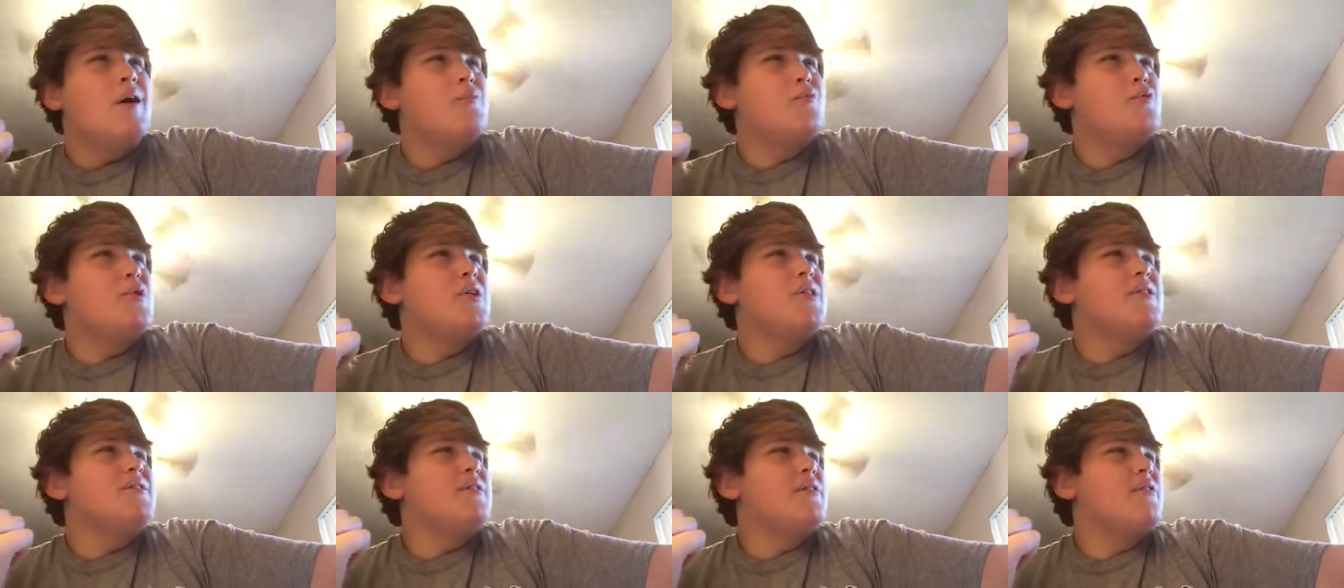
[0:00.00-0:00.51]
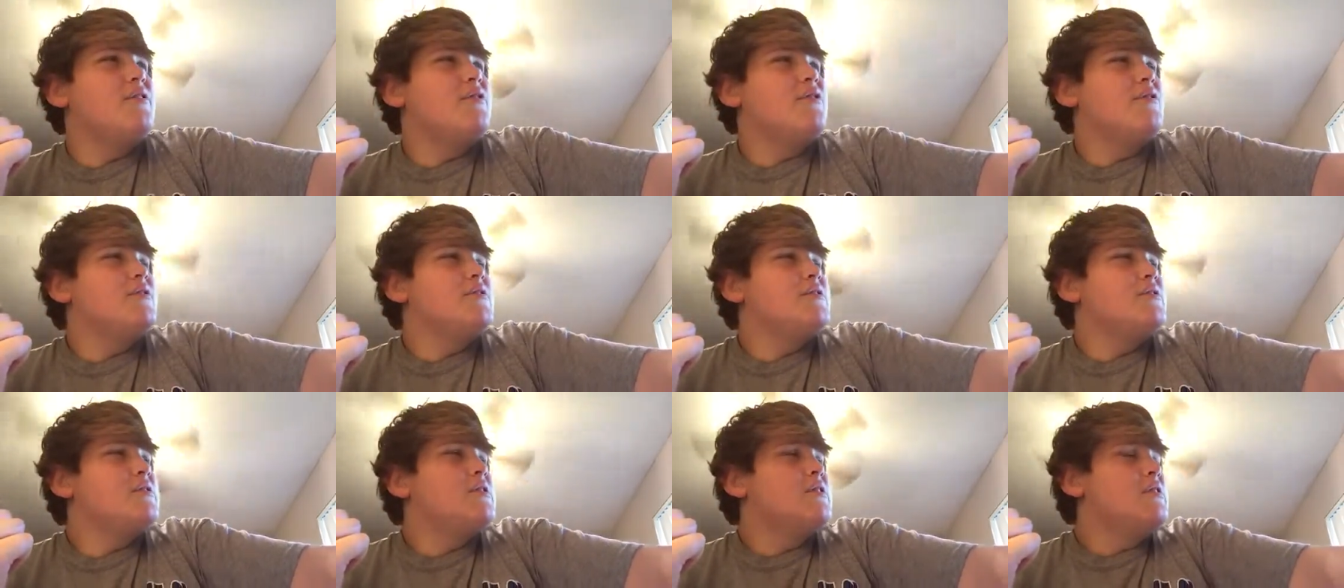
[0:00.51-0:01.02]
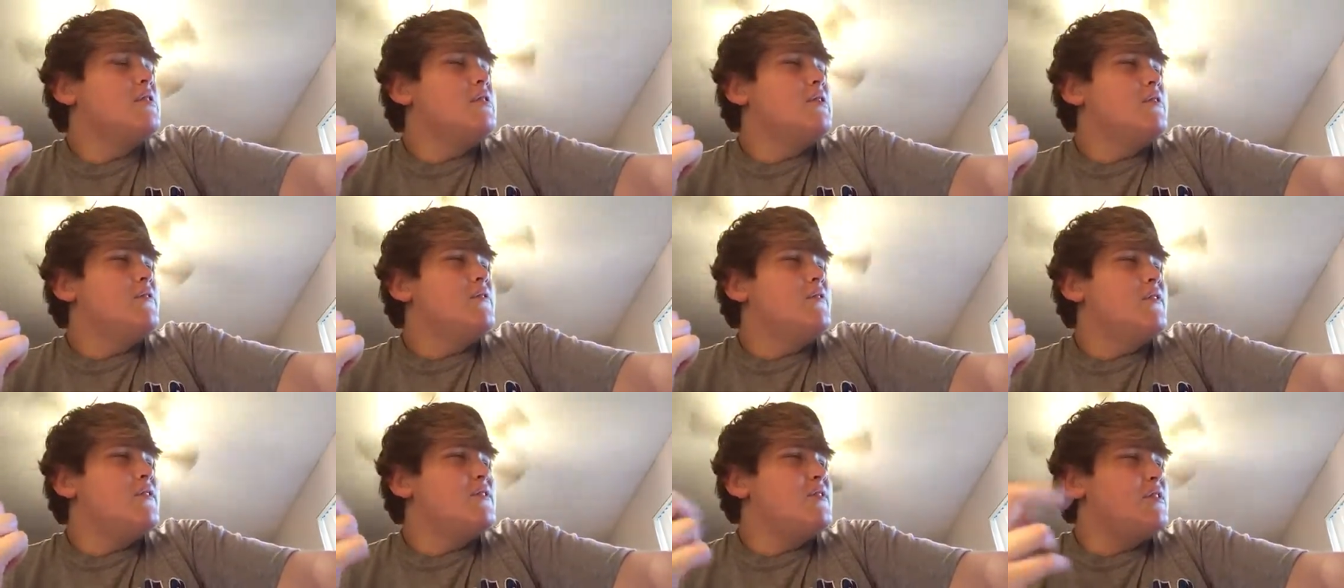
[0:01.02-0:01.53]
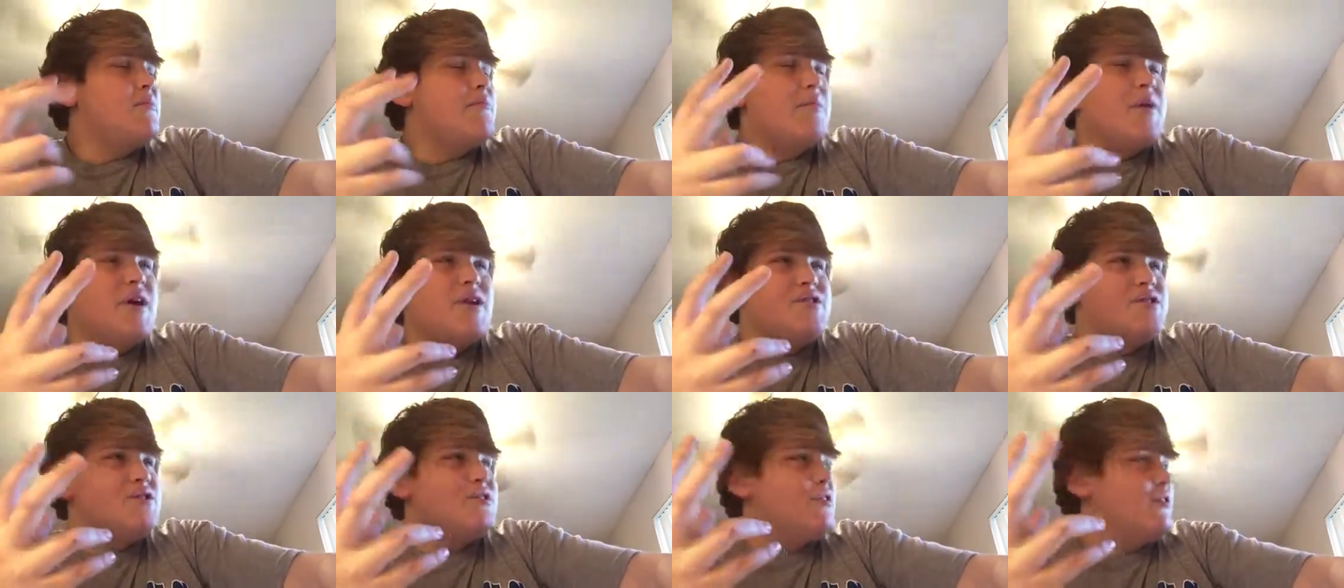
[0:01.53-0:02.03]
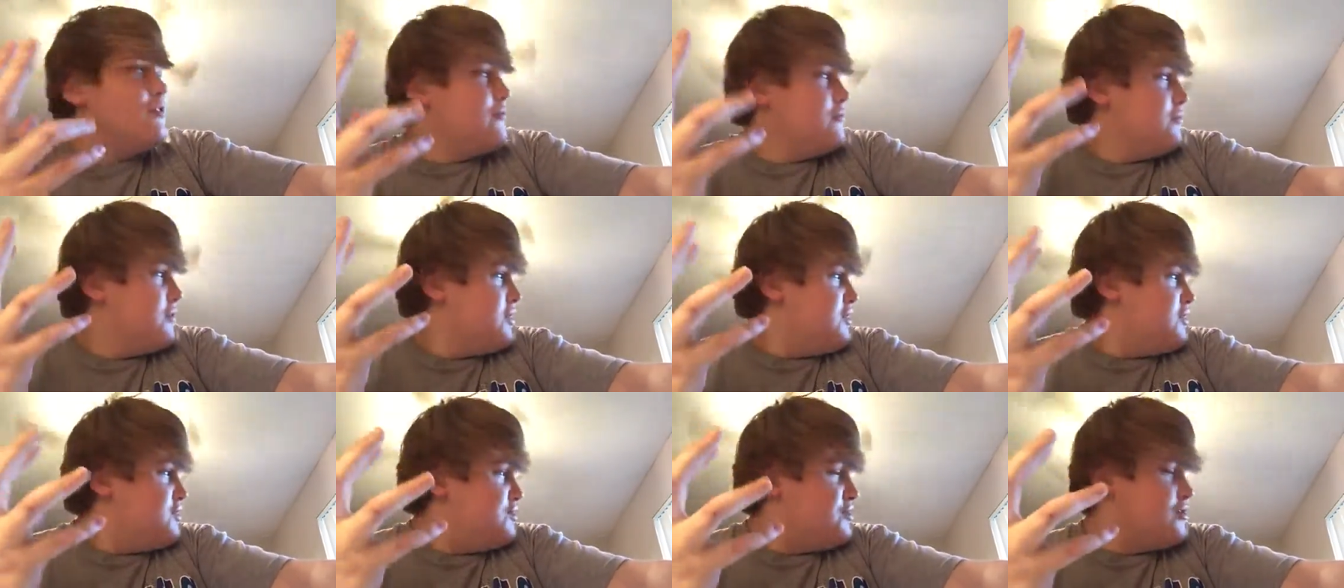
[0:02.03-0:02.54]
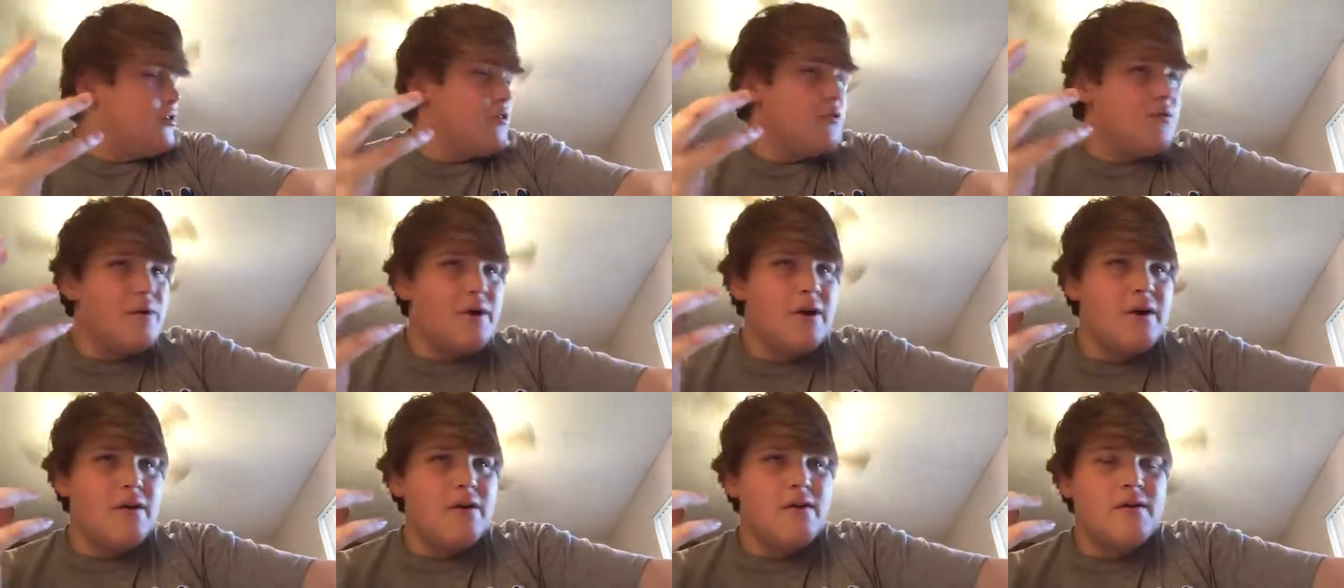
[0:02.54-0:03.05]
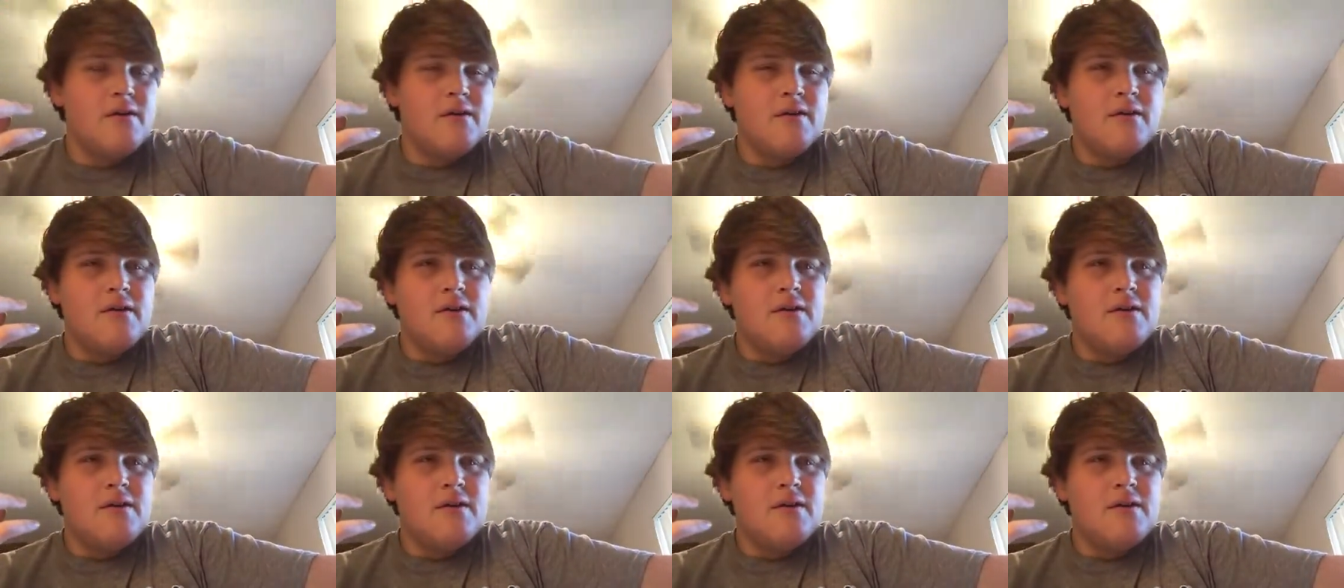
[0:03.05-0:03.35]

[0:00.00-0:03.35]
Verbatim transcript: I'm trying to say, there's this imaginary register where